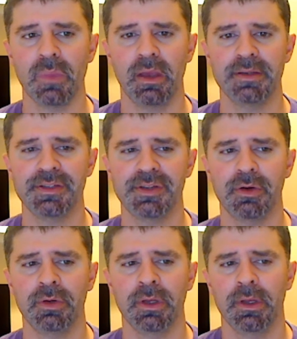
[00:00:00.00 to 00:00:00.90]
And
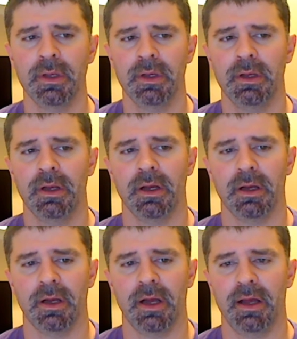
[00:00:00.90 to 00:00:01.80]
so,
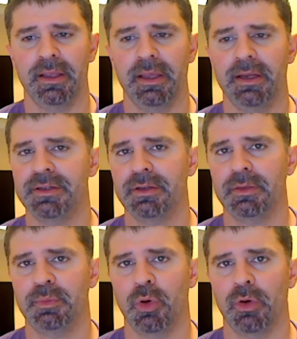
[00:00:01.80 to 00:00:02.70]
again, it's a
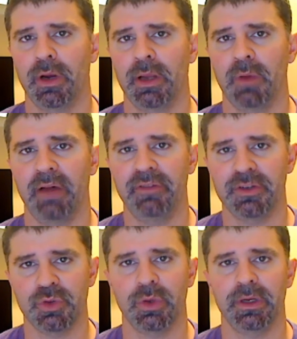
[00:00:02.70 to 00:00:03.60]
good program. I've
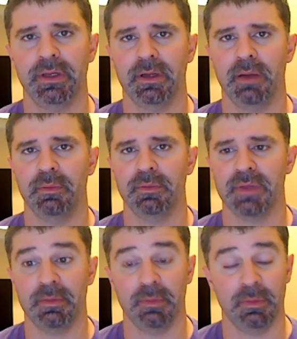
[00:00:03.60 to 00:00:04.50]
enjoyed it. I'm
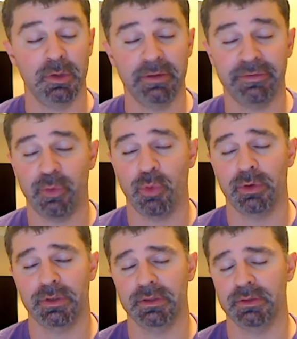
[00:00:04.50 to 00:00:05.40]
looking
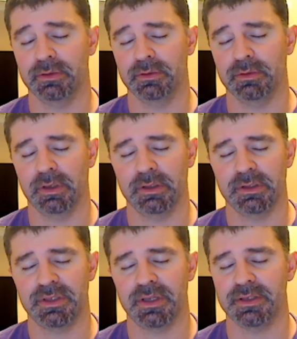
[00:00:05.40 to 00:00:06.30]
forward to
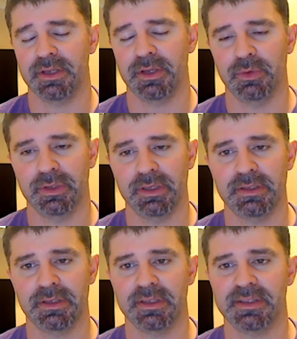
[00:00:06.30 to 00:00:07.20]
just continuing
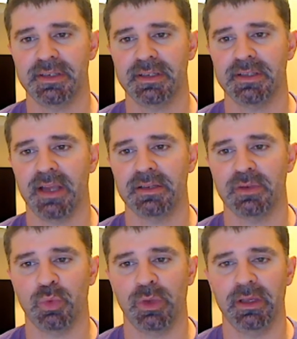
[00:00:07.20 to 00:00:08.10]
this. It's 6 days
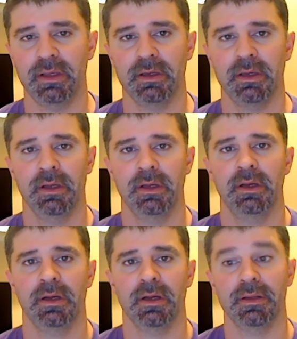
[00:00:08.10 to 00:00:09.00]
a week.
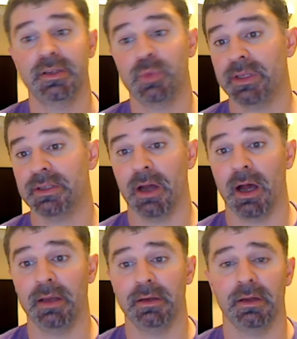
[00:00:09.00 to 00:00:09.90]
This week's
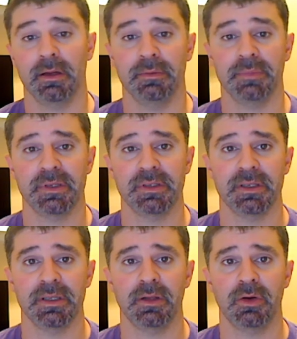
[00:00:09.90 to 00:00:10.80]
not because
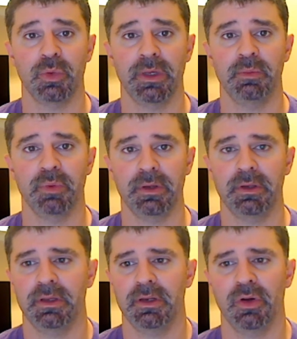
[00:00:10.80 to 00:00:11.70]
of deload week, but
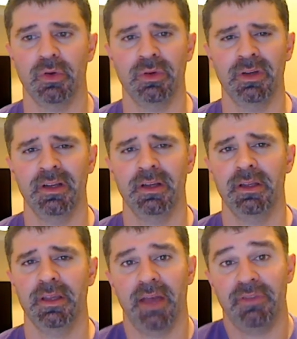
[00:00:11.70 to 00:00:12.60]
you
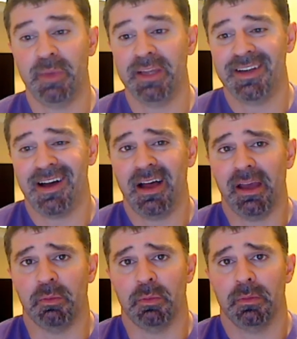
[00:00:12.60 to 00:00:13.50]
have to make
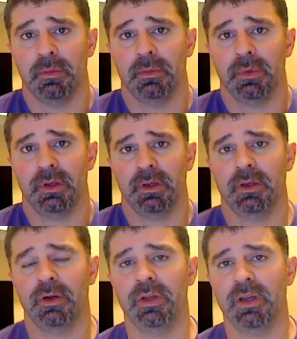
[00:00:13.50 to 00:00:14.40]
time.
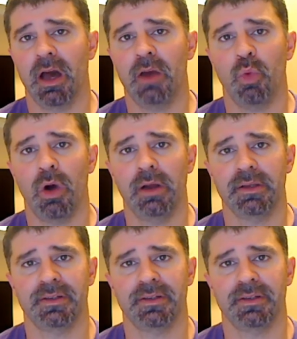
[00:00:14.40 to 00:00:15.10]
you know, you got to want